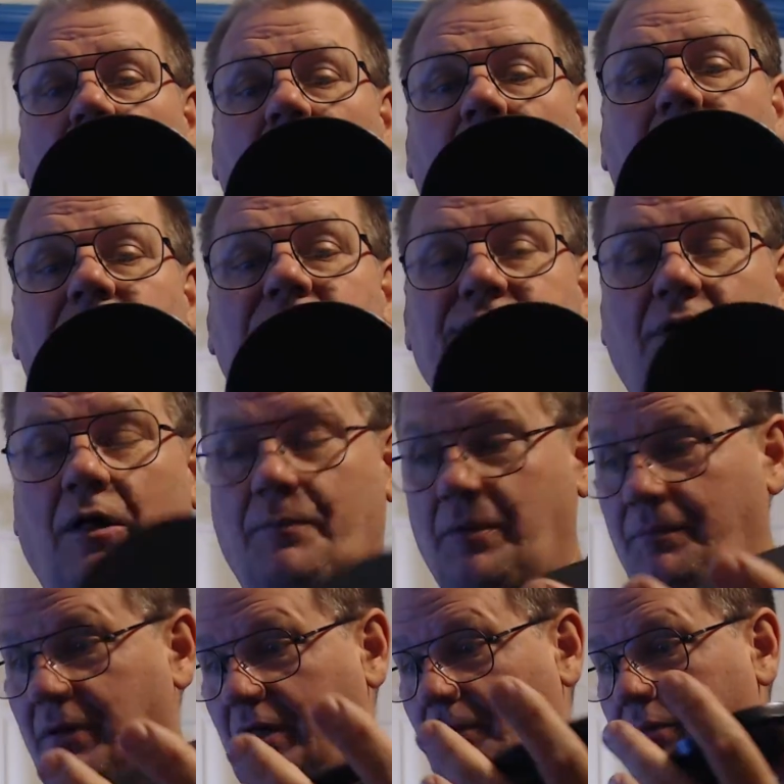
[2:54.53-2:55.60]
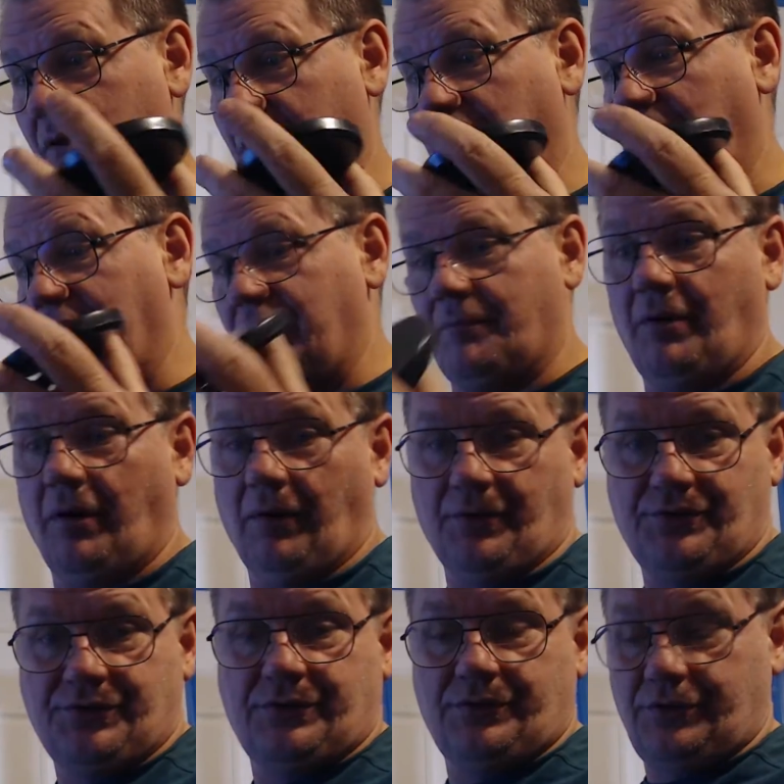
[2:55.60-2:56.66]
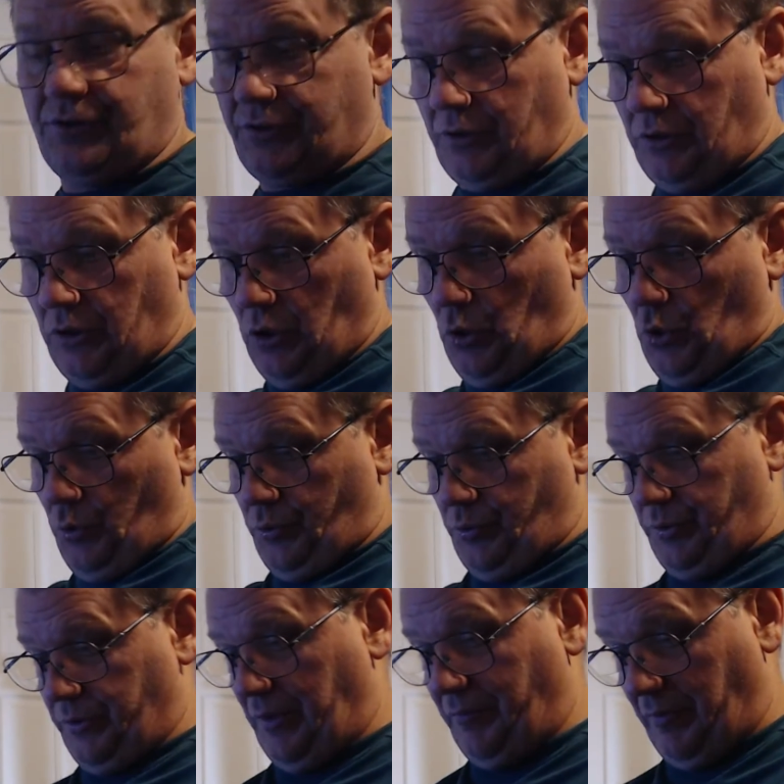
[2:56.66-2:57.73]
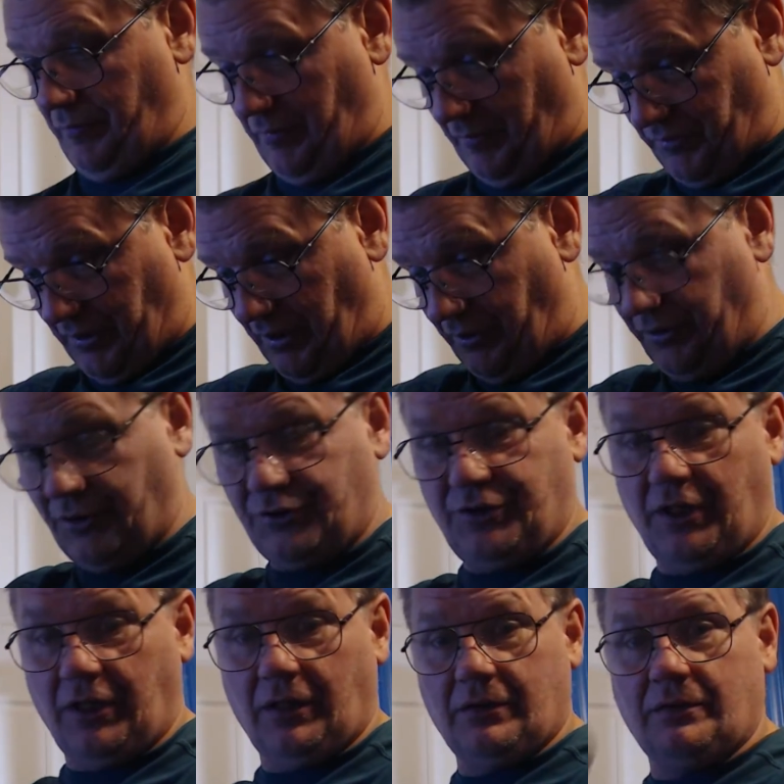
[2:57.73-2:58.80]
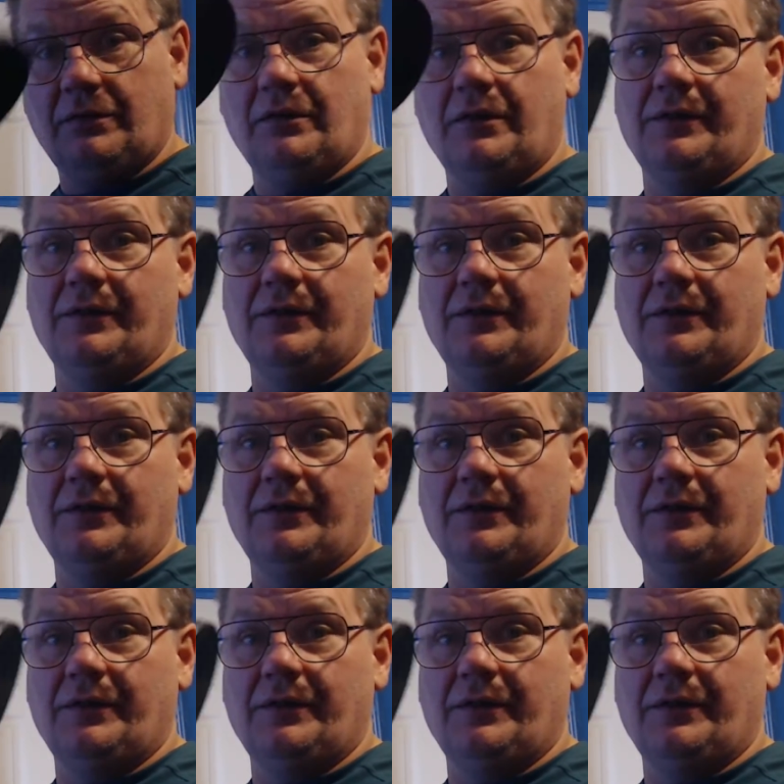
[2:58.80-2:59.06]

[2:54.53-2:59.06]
This will help you pick up a lot of the parts, just never even have to get out of your chair.